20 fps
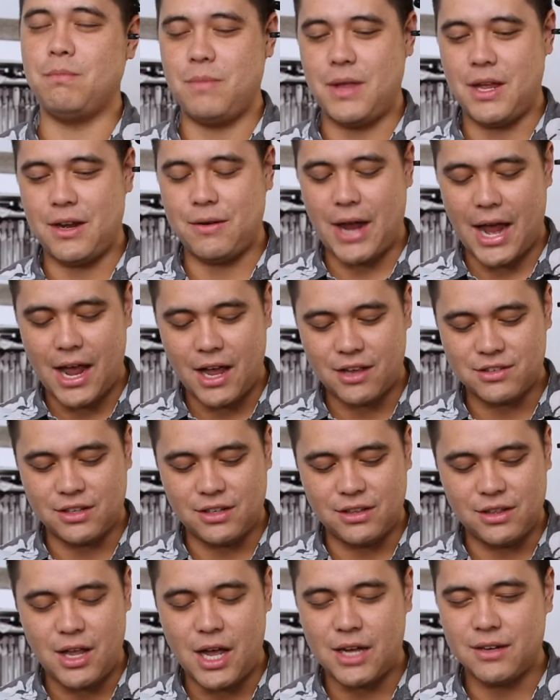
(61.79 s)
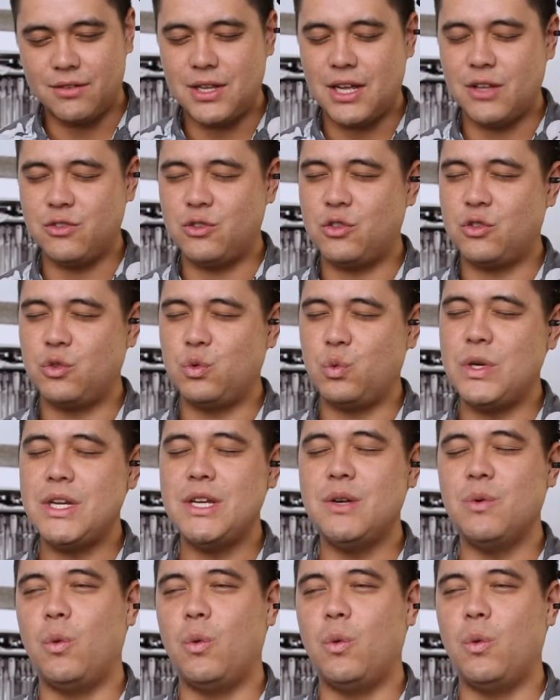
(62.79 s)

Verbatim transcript: it has a lot of that sweet,